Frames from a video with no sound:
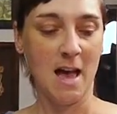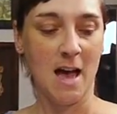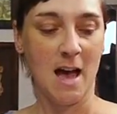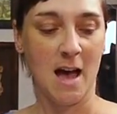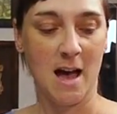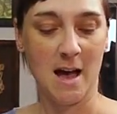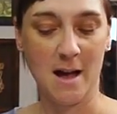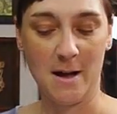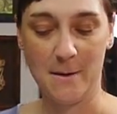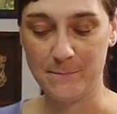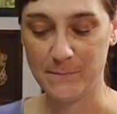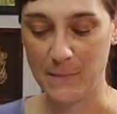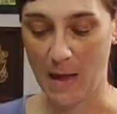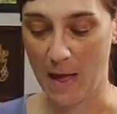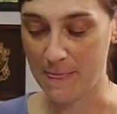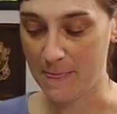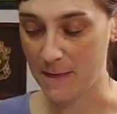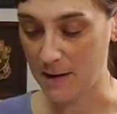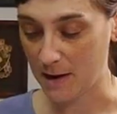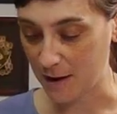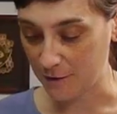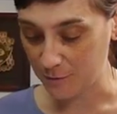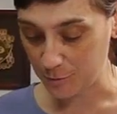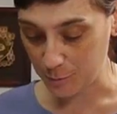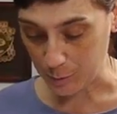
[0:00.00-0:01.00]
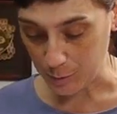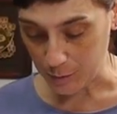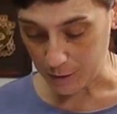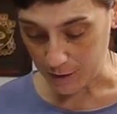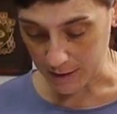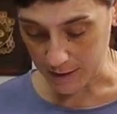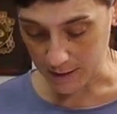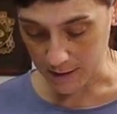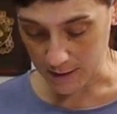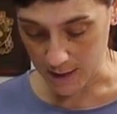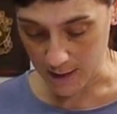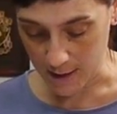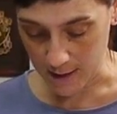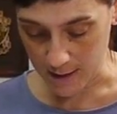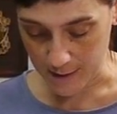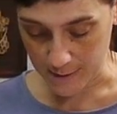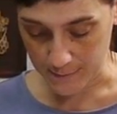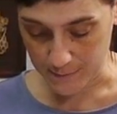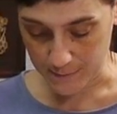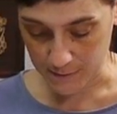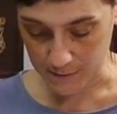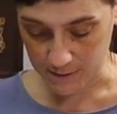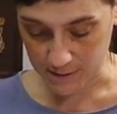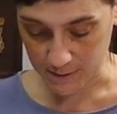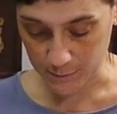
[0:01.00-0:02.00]
And then I've put
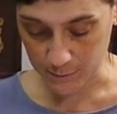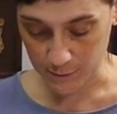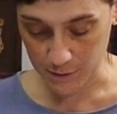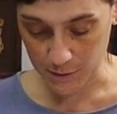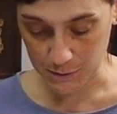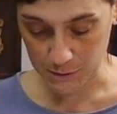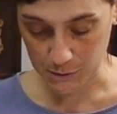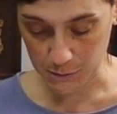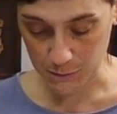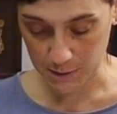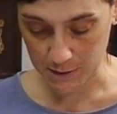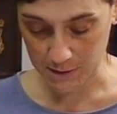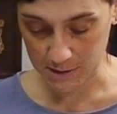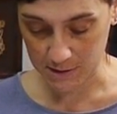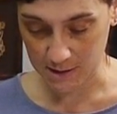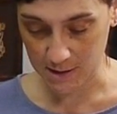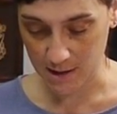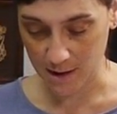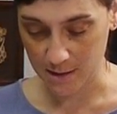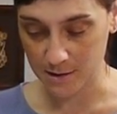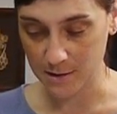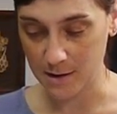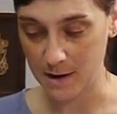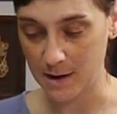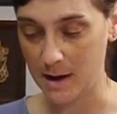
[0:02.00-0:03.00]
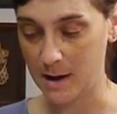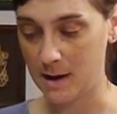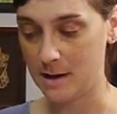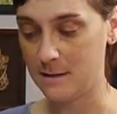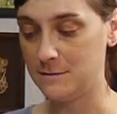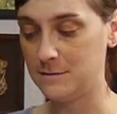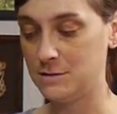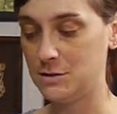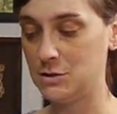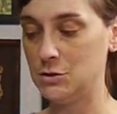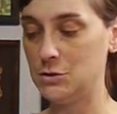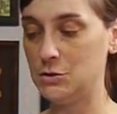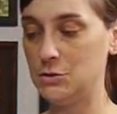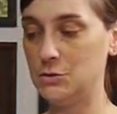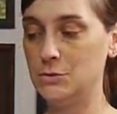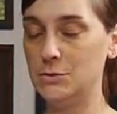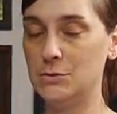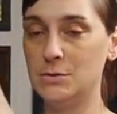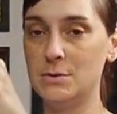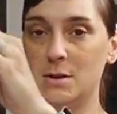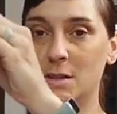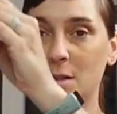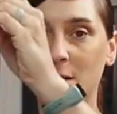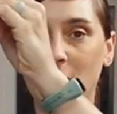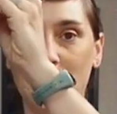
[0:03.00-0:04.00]
some of those squares together, and I have
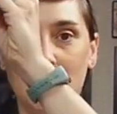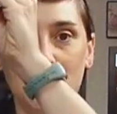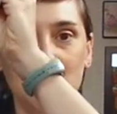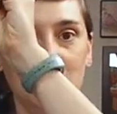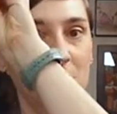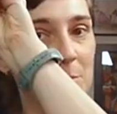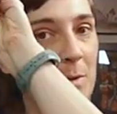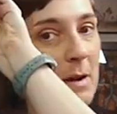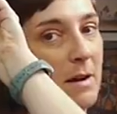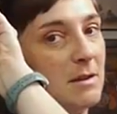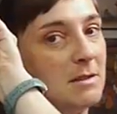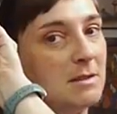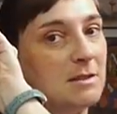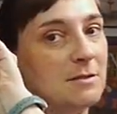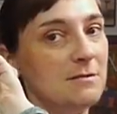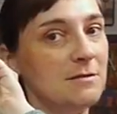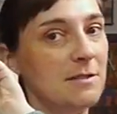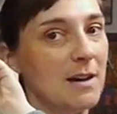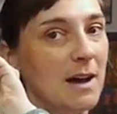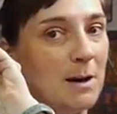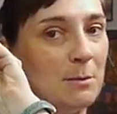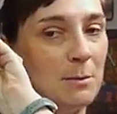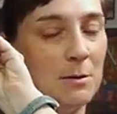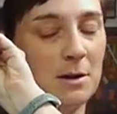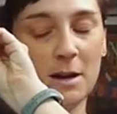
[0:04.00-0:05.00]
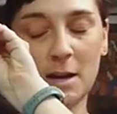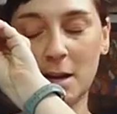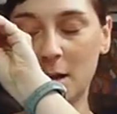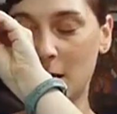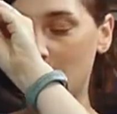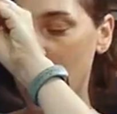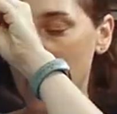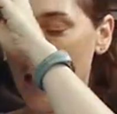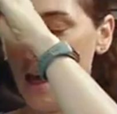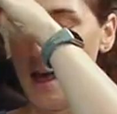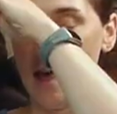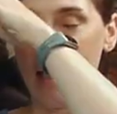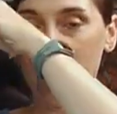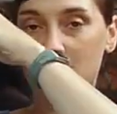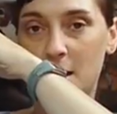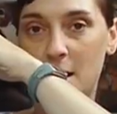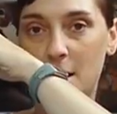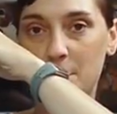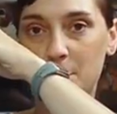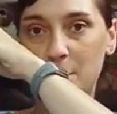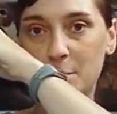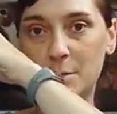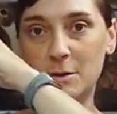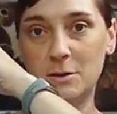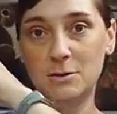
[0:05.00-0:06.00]
two large panels of fabric that I'm
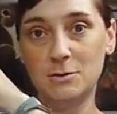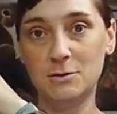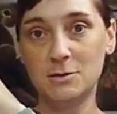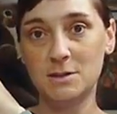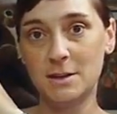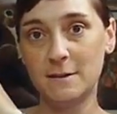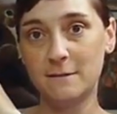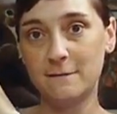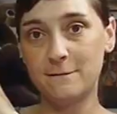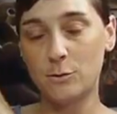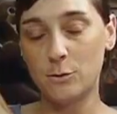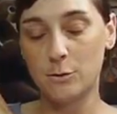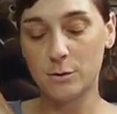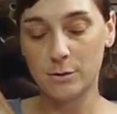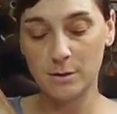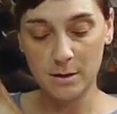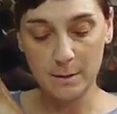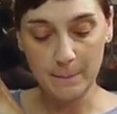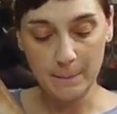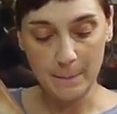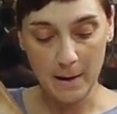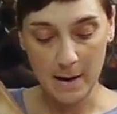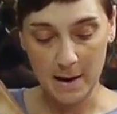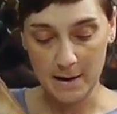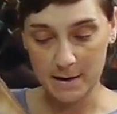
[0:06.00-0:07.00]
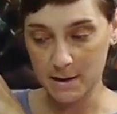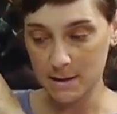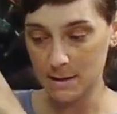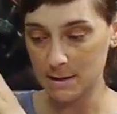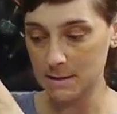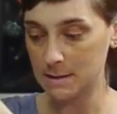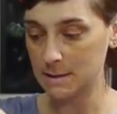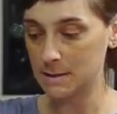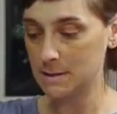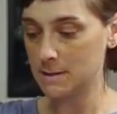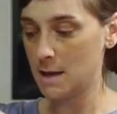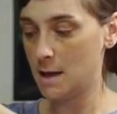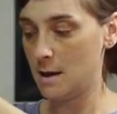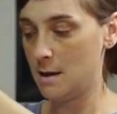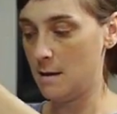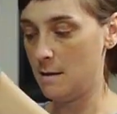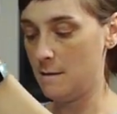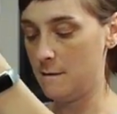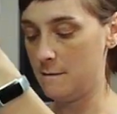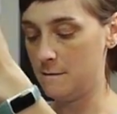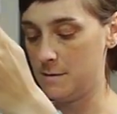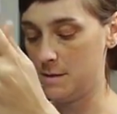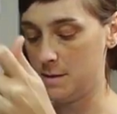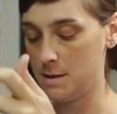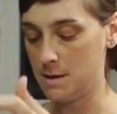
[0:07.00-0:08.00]
going to be using for the bodice
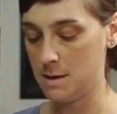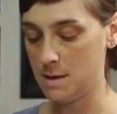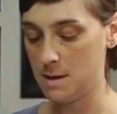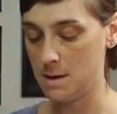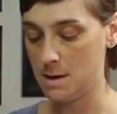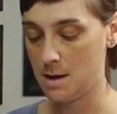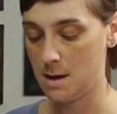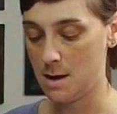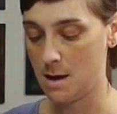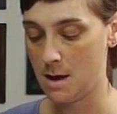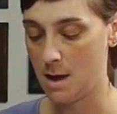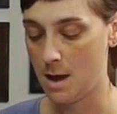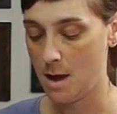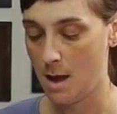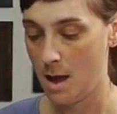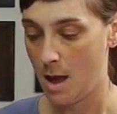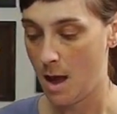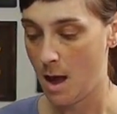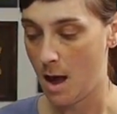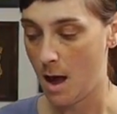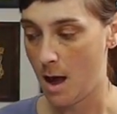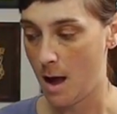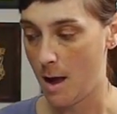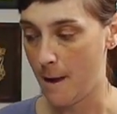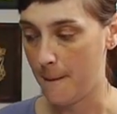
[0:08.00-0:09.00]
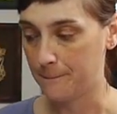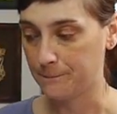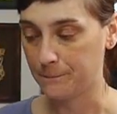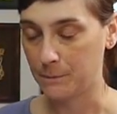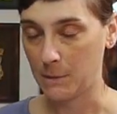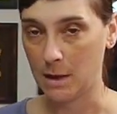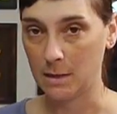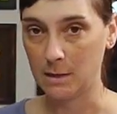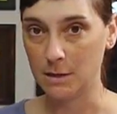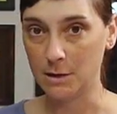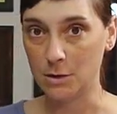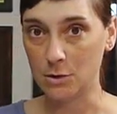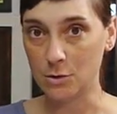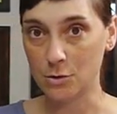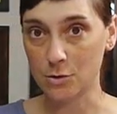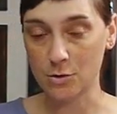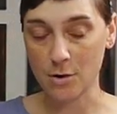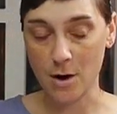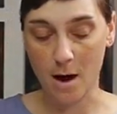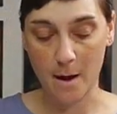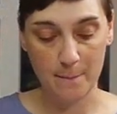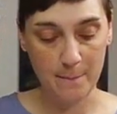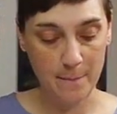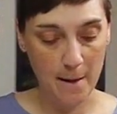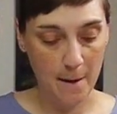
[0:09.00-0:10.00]
of the little
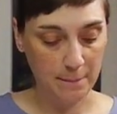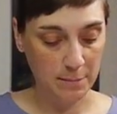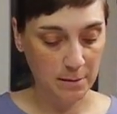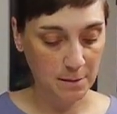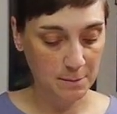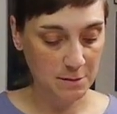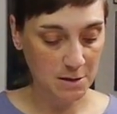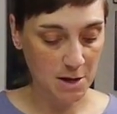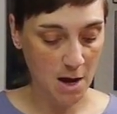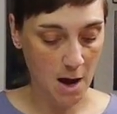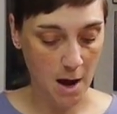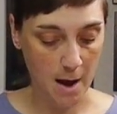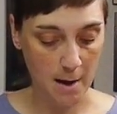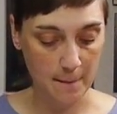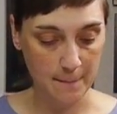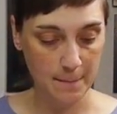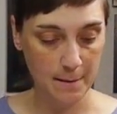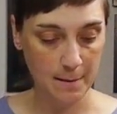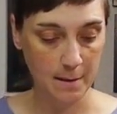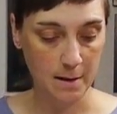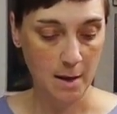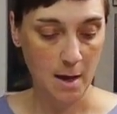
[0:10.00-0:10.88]
crop peplum top.